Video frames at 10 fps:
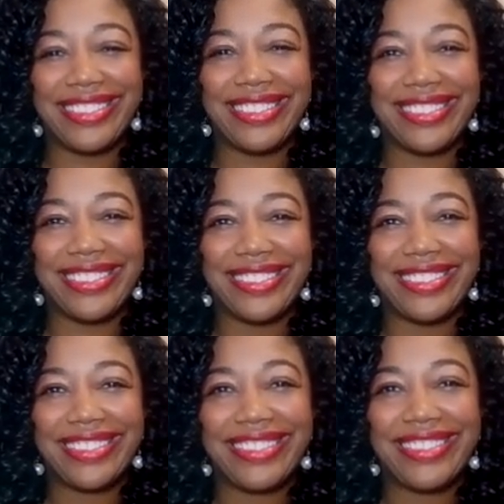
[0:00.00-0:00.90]

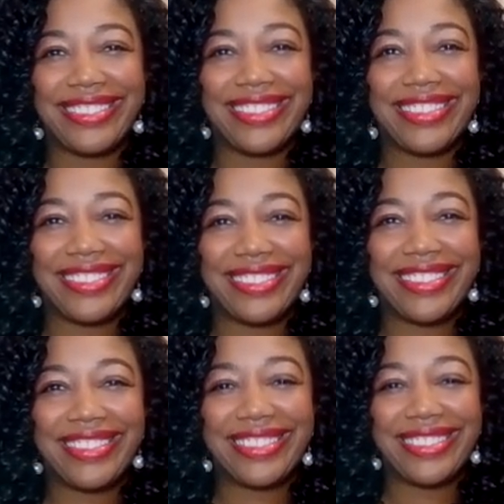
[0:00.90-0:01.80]

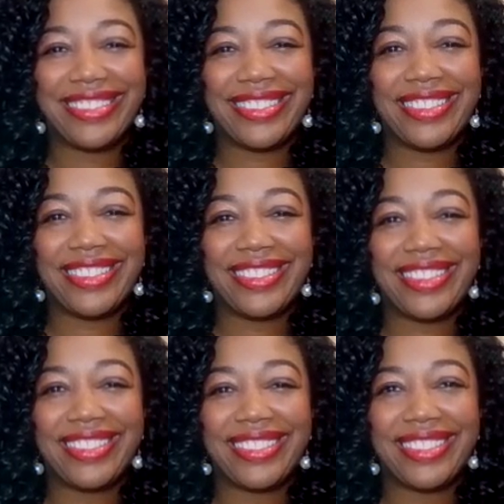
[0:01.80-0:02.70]

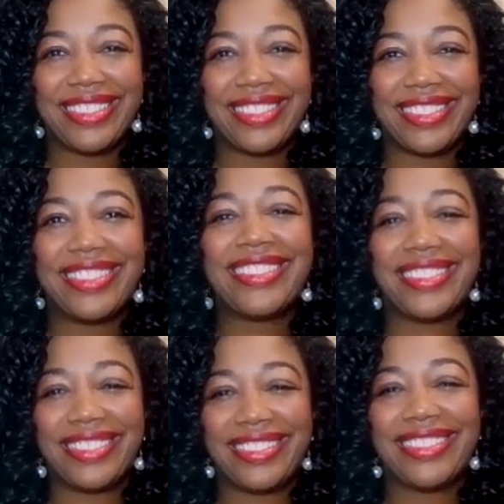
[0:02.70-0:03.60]

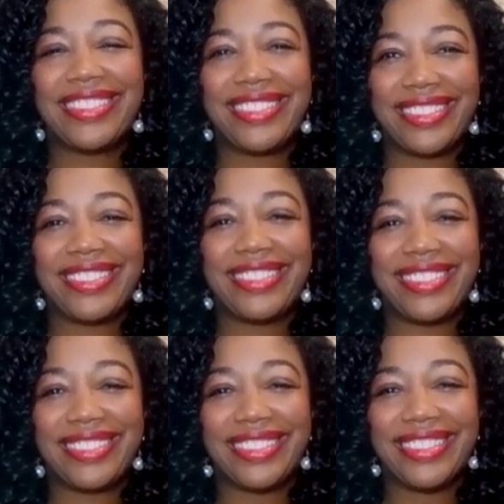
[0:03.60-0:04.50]

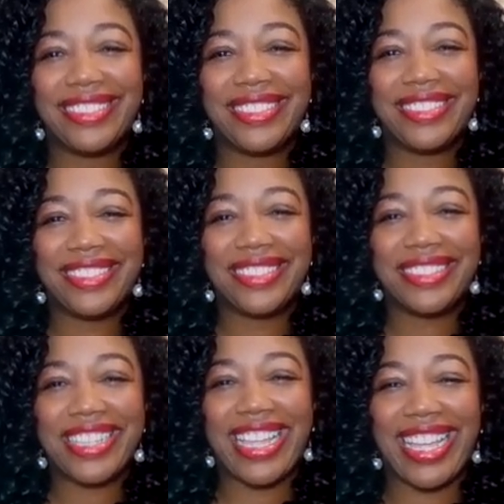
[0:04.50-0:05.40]

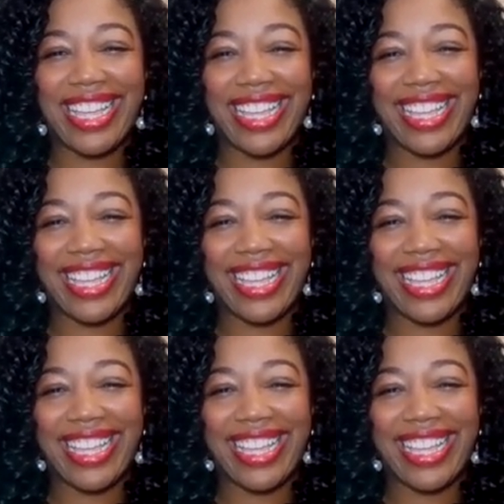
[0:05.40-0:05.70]
The person shown says nothing.